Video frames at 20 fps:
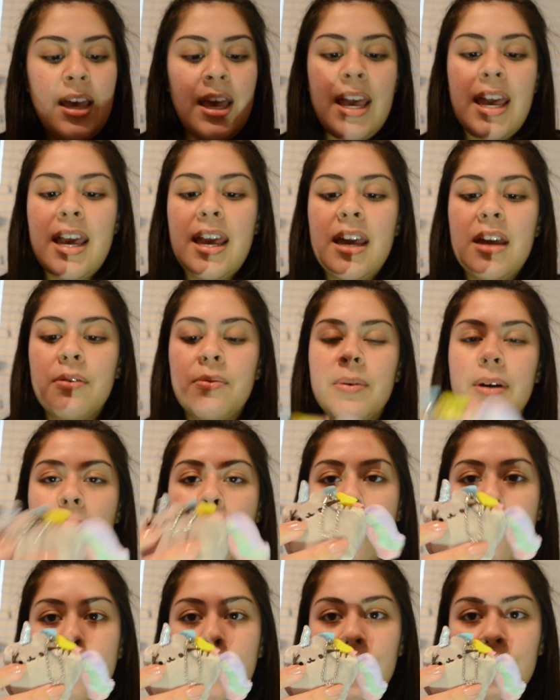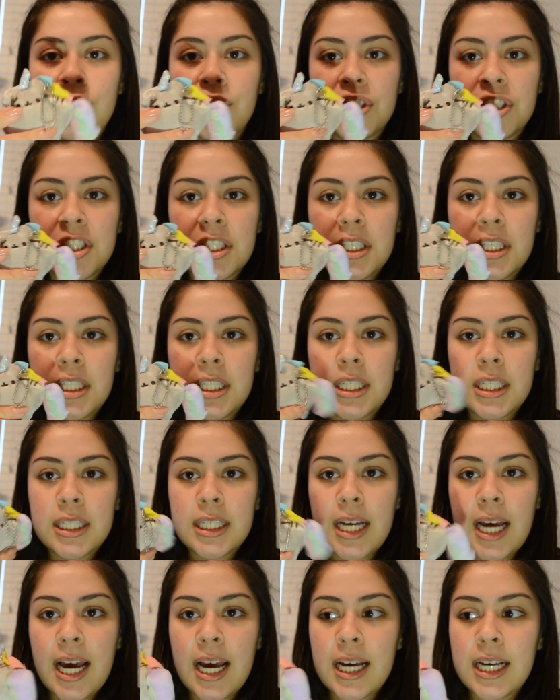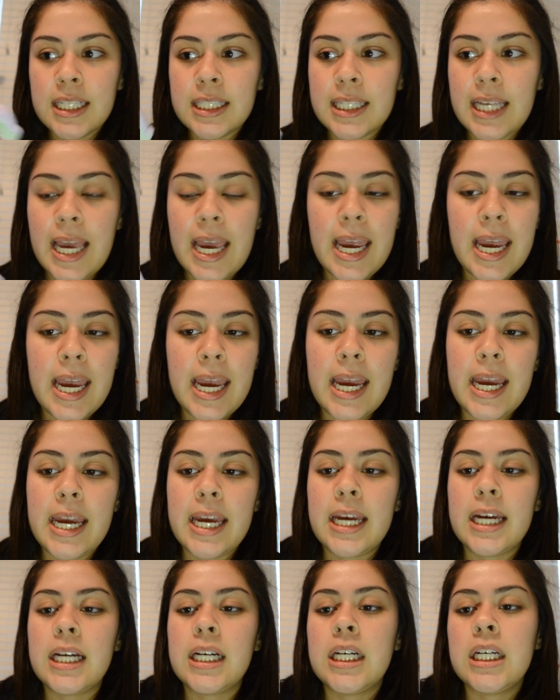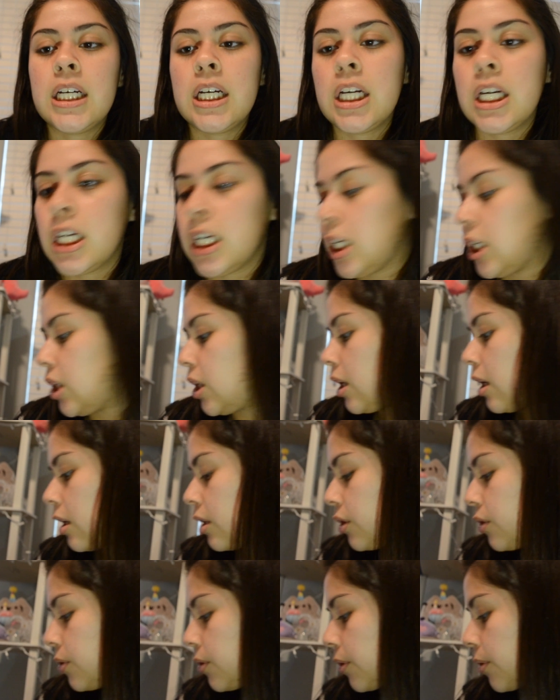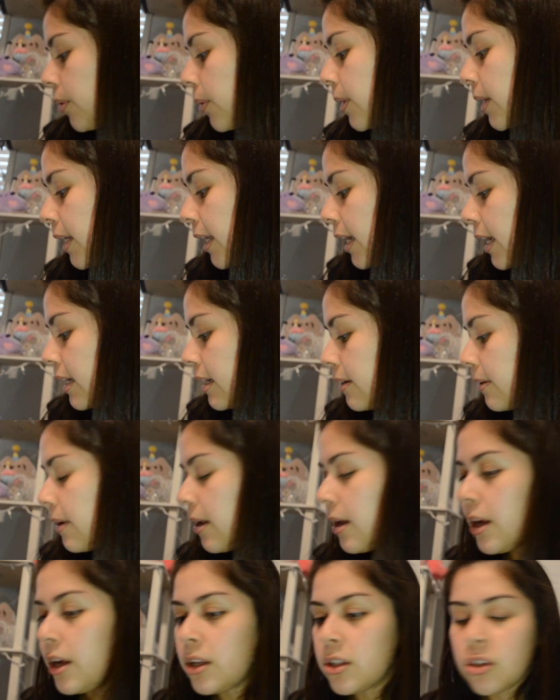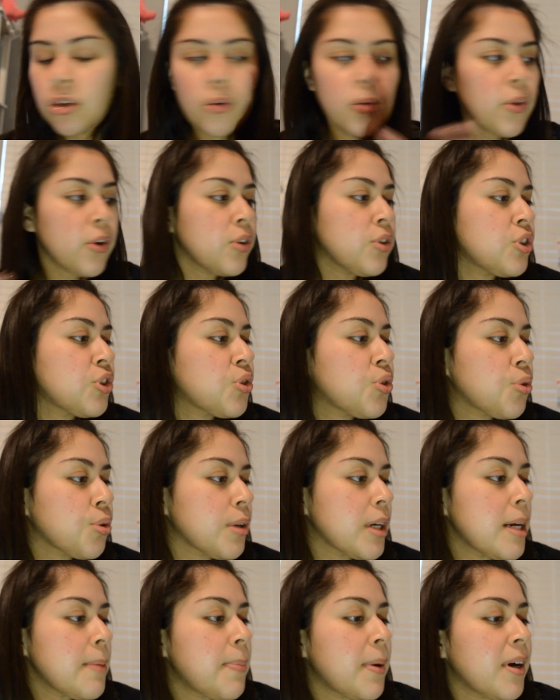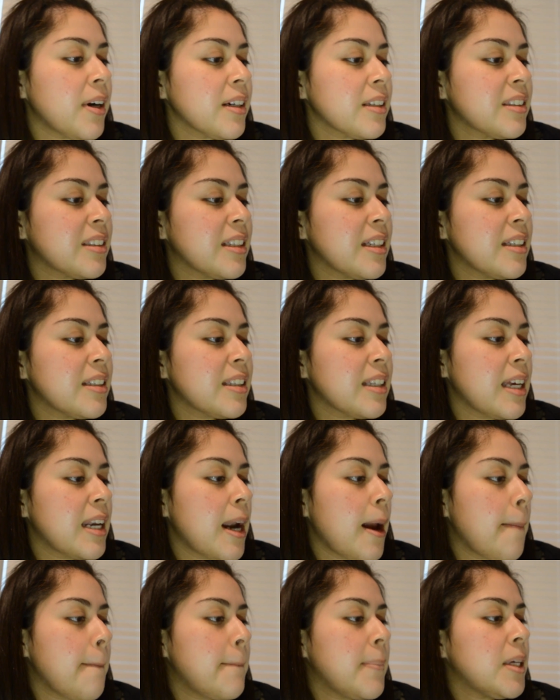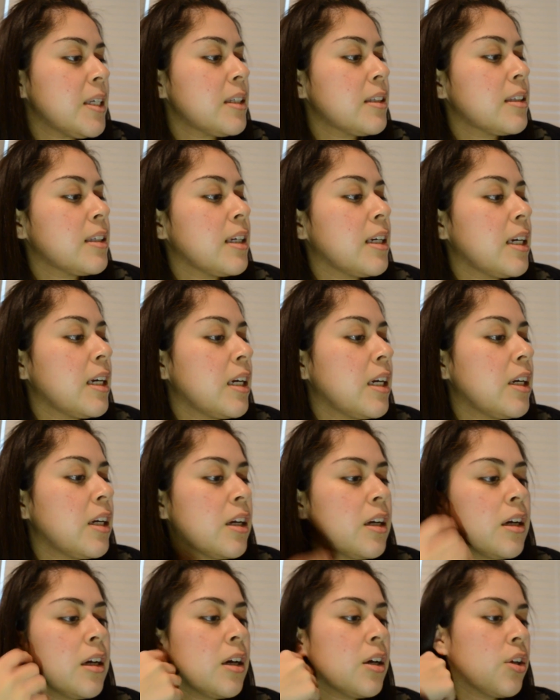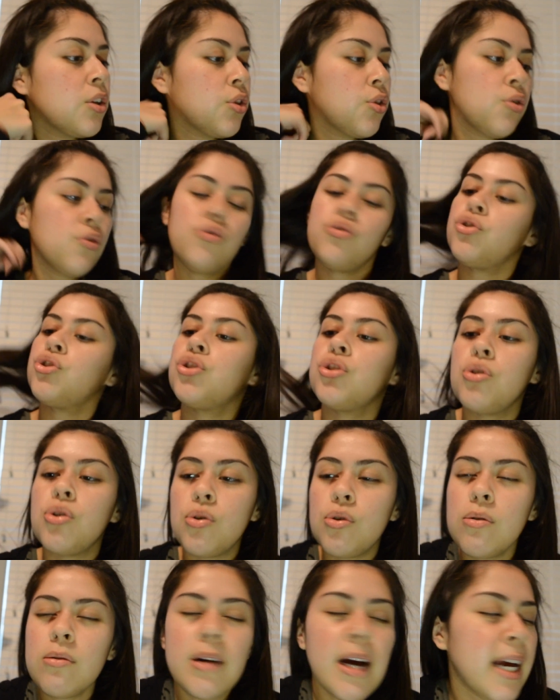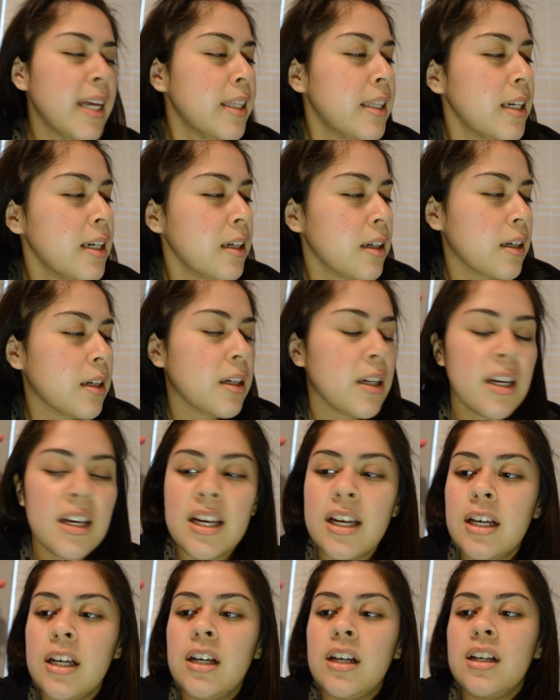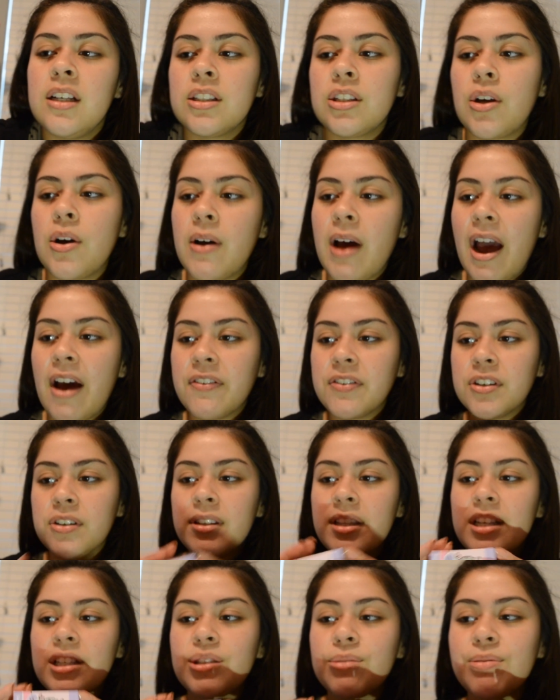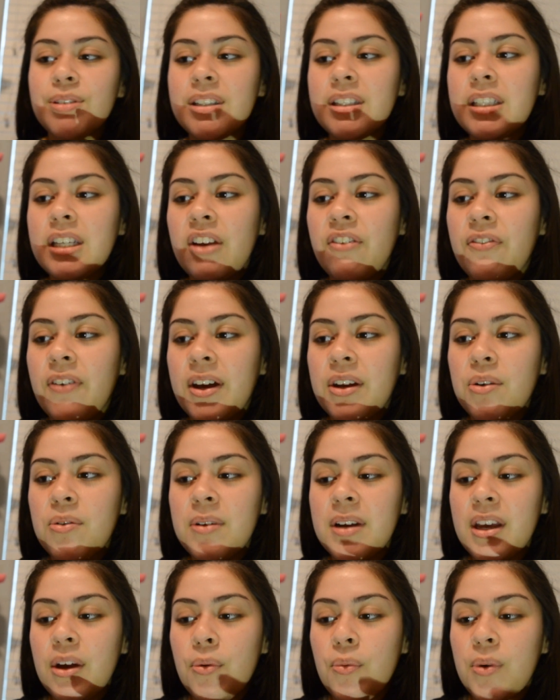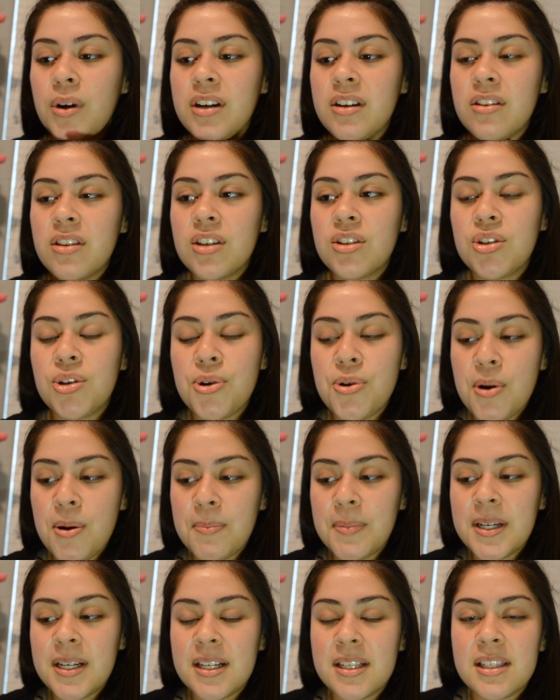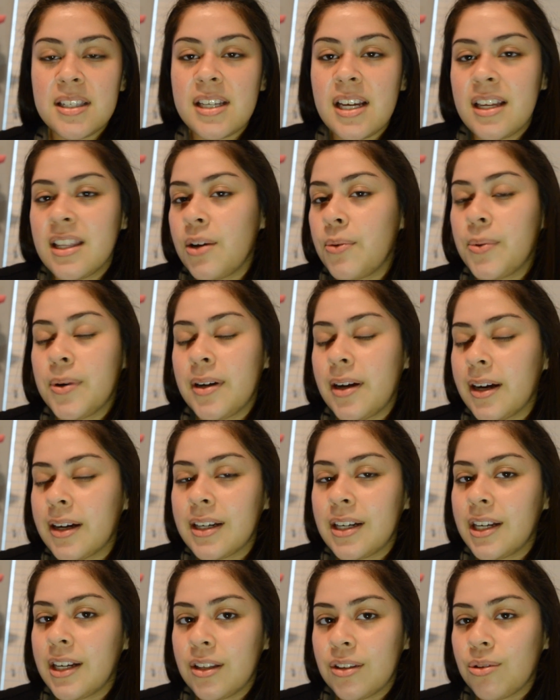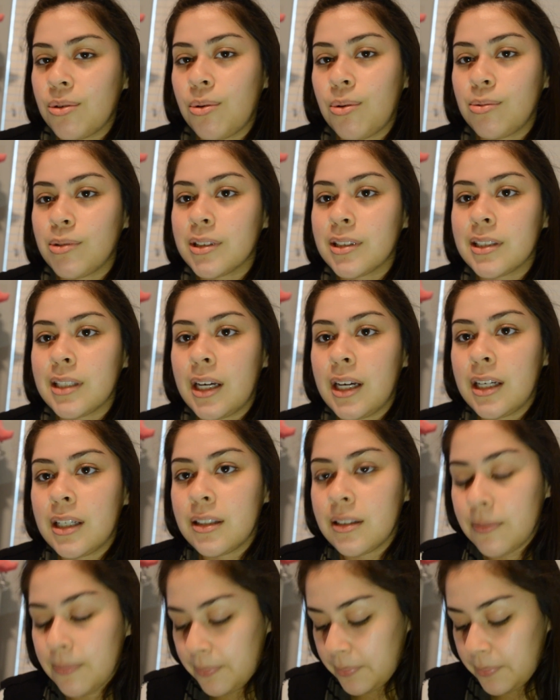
And we got Pusheen as a unicorn again. So there's 3 boxes and I'm missing 2, I think. So after this one, if I don't get one of the 2, I'm going to say that we're not going to get the whole set.